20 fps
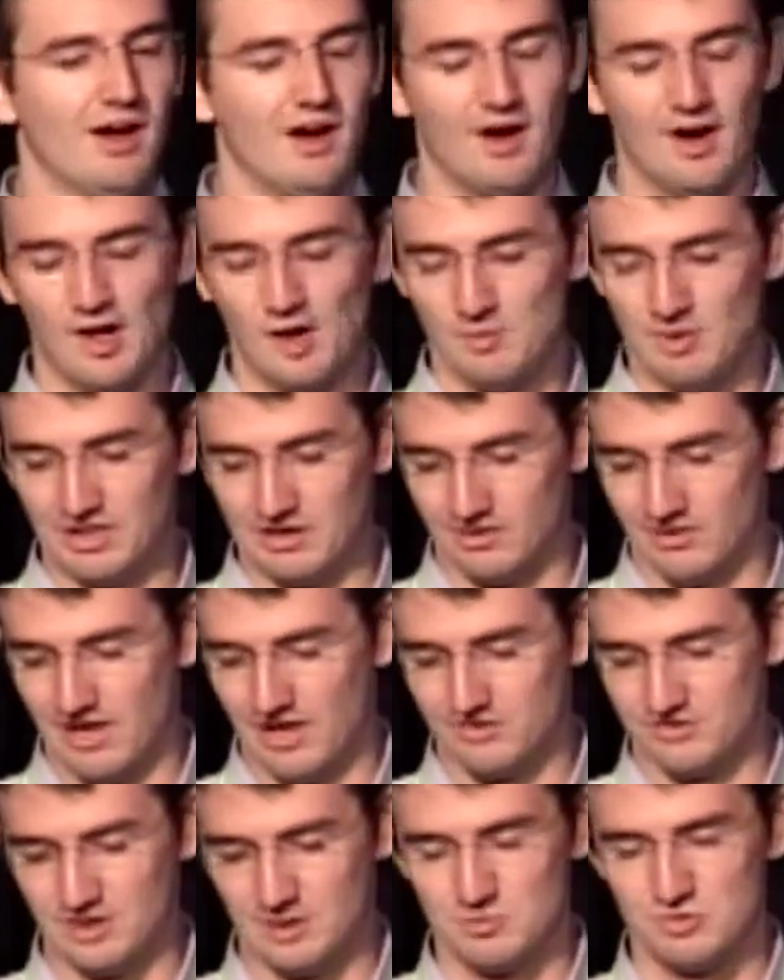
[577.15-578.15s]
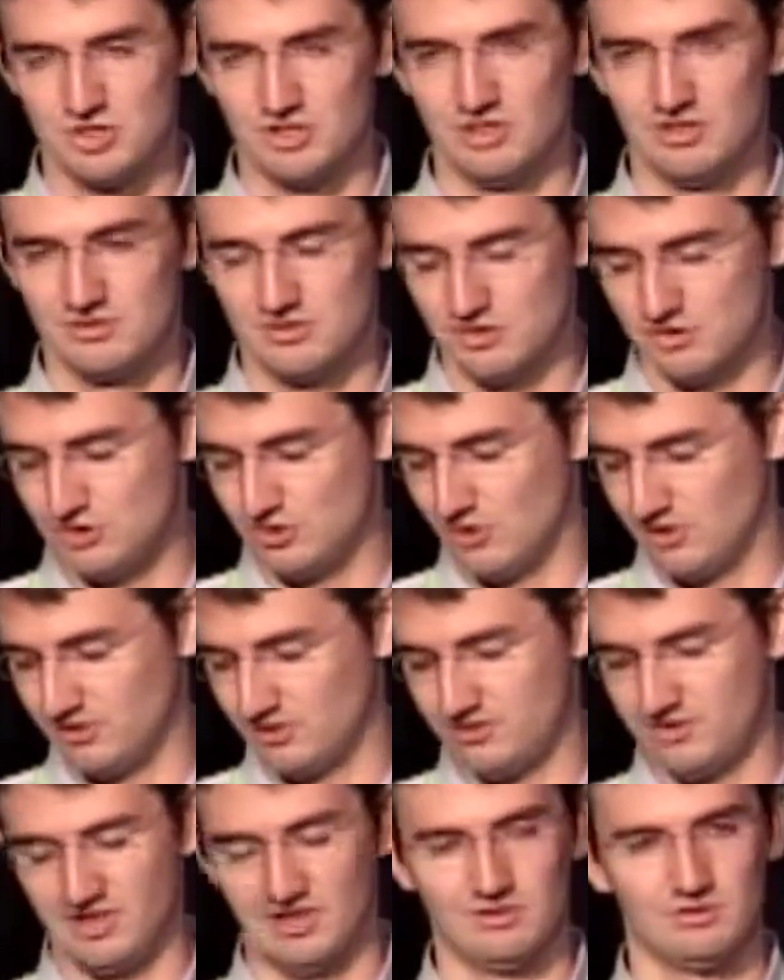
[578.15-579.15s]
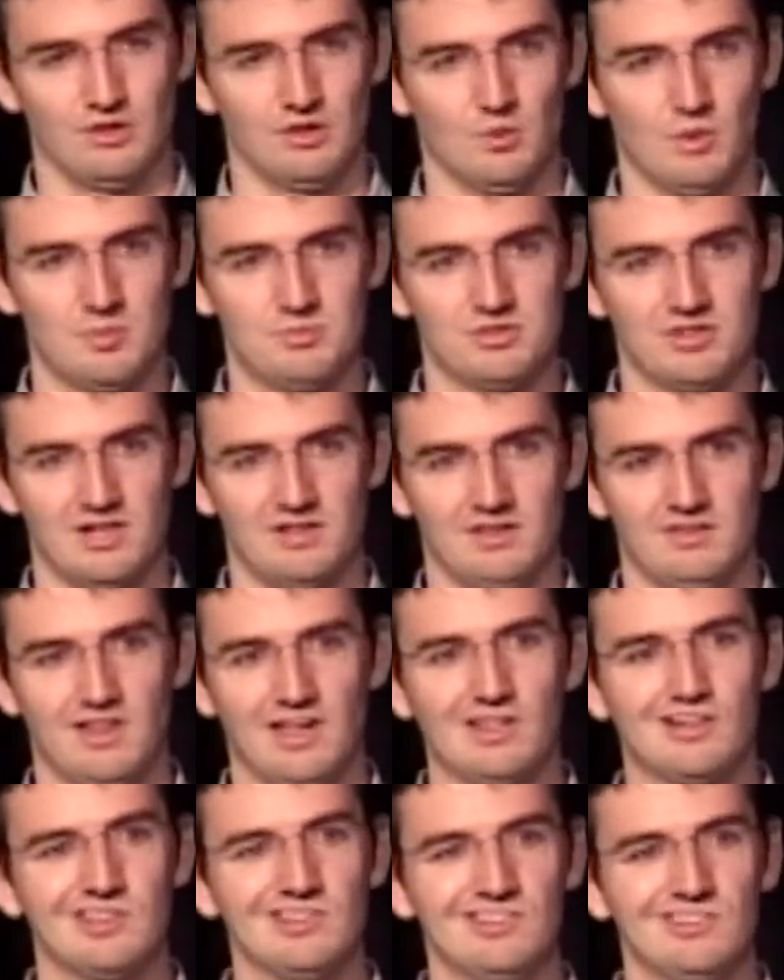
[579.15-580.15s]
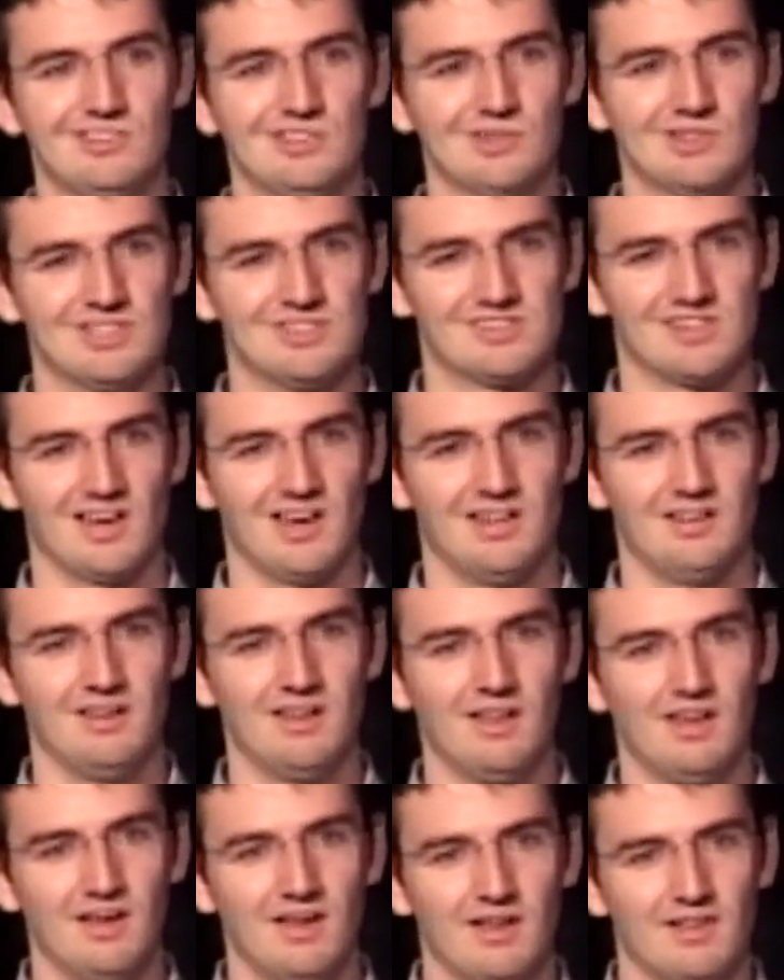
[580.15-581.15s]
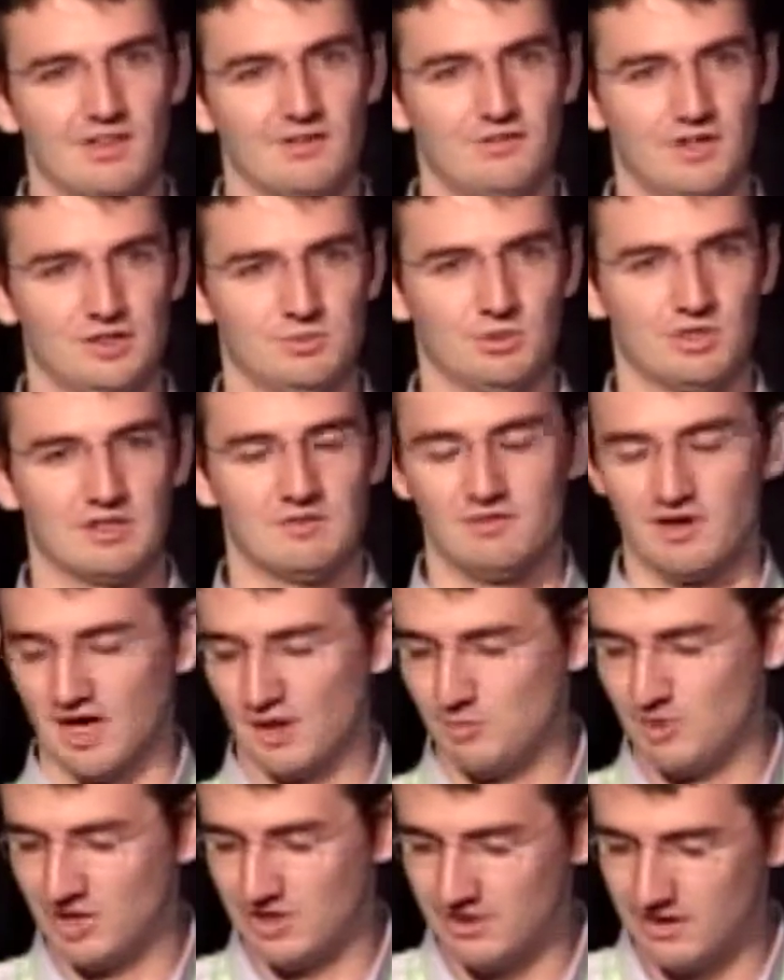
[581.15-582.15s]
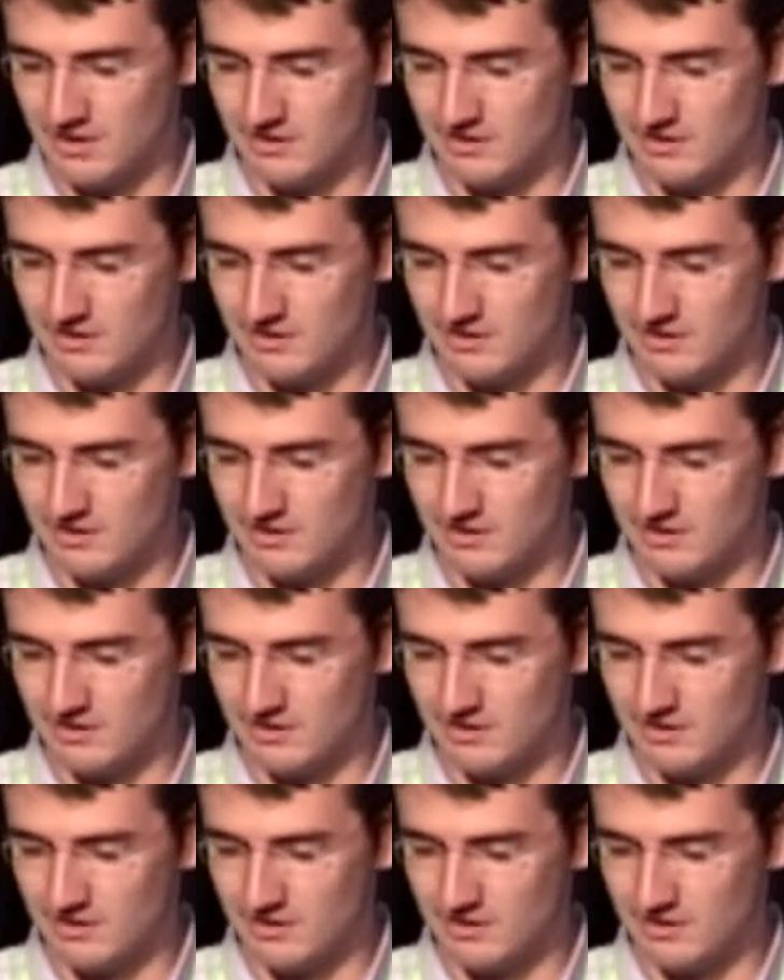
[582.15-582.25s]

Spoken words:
and allows them to do other things on the website that they couldn't do inside the Facebook environment.